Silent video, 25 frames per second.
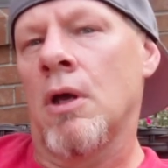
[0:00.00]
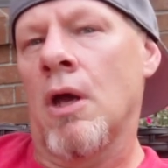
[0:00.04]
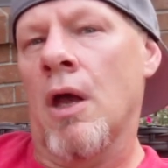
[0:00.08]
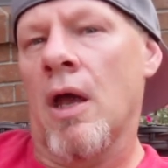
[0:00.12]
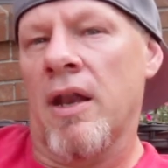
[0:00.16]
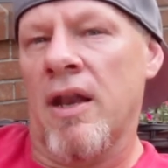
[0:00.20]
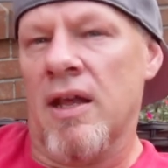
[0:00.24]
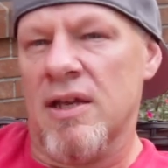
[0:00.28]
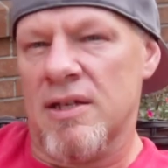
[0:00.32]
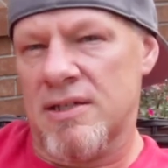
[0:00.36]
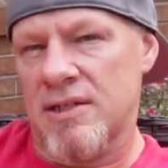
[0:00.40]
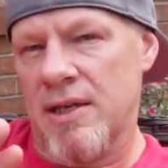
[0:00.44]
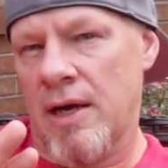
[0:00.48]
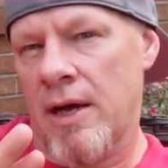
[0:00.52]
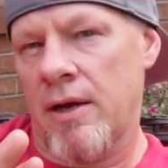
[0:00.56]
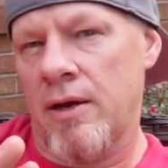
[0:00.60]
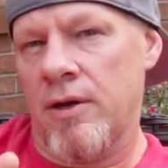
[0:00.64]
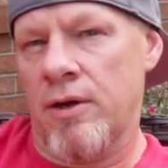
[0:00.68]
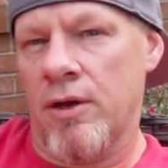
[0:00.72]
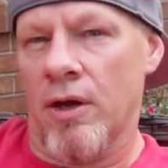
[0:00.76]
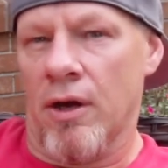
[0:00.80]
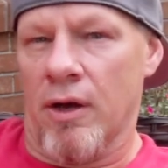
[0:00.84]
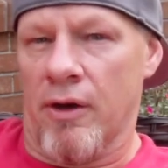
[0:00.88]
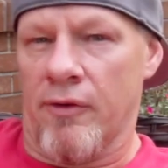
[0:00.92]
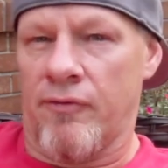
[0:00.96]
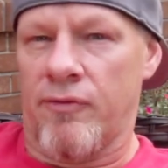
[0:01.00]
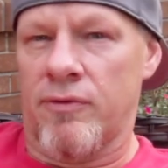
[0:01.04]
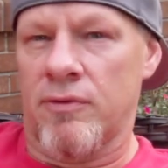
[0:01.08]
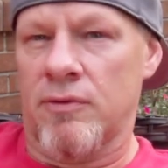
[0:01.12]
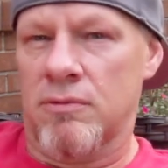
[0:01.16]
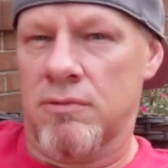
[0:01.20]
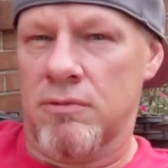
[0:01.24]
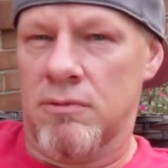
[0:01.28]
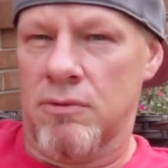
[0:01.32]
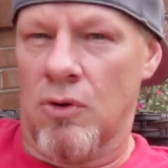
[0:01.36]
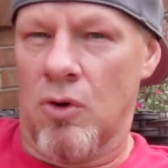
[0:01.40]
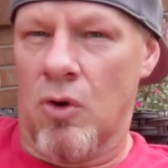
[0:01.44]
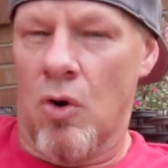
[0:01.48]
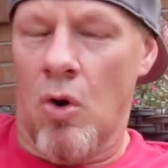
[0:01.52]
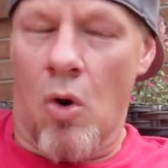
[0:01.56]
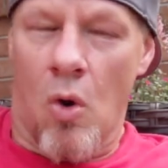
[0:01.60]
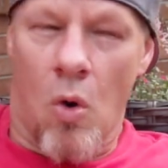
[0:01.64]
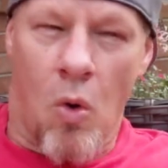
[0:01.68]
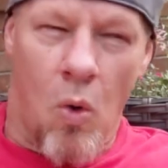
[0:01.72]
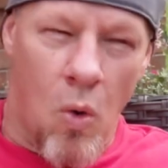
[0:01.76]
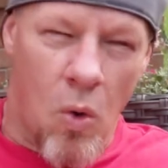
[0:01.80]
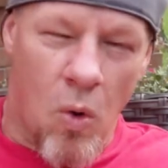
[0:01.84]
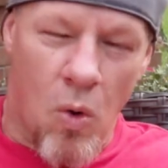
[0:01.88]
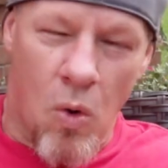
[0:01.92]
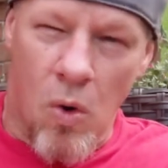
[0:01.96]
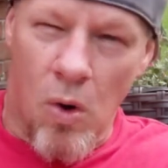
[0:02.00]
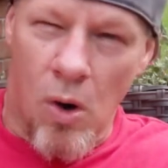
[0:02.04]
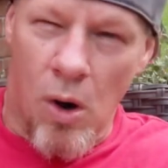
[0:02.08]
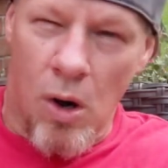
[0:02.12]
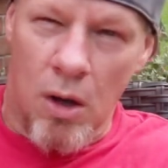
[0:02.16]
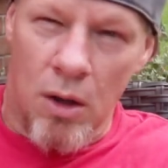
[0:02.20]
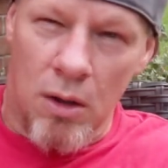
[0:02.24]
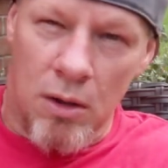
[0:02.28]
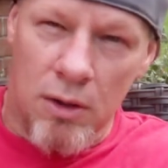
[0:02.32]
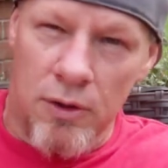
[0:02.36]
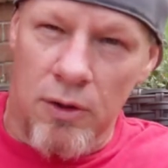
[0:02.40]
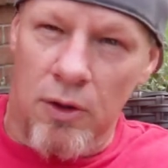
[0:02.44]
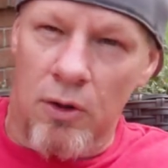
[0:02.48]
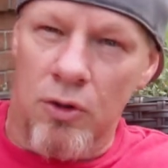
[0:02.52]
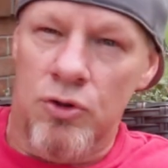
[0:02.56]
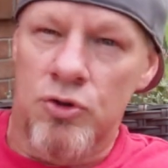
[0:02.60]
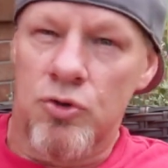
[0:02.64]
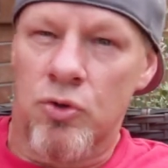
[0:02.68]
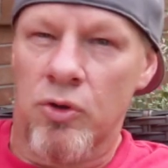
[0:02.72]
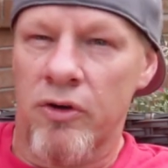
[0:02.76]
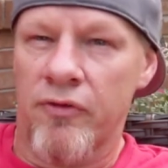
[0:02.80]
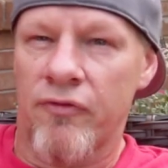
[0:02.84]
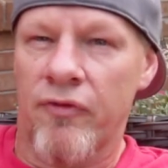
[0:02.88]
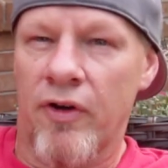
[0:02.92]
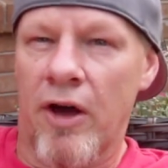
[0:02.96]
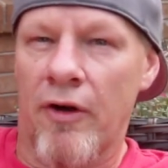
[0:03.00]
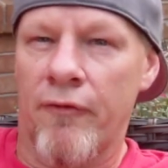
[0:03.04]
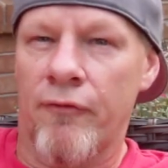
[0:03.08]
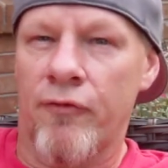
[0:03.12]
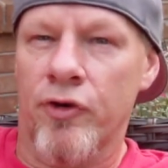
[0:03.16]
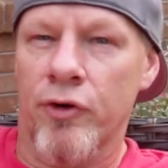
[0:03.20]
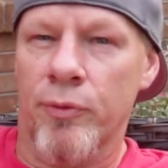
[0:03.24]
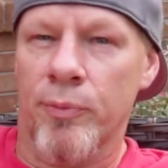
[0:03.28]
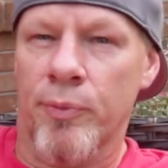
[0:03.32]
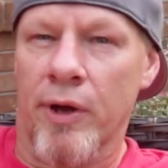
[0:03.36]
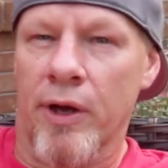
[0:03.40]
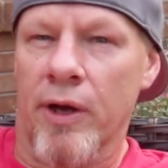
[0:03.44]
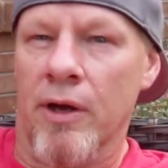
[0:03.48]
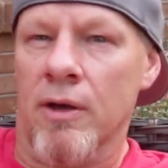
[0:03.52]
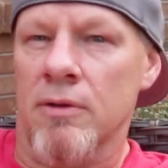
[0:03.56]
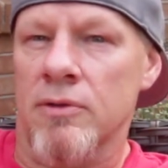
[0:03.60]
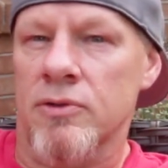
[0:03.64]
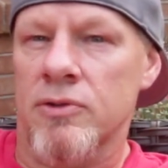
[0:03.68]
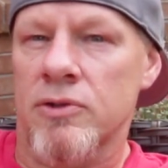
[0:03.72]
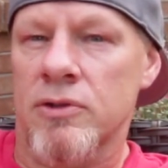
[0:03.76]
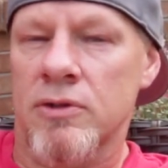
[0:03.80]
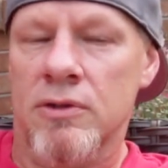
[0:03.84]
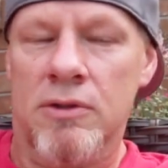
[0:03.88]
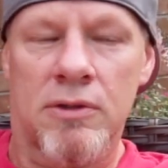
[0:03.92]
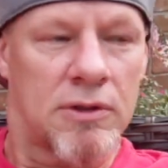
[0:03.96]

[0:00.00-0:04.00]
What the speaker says: and that's tight enough. Or, 25 foot-pounds.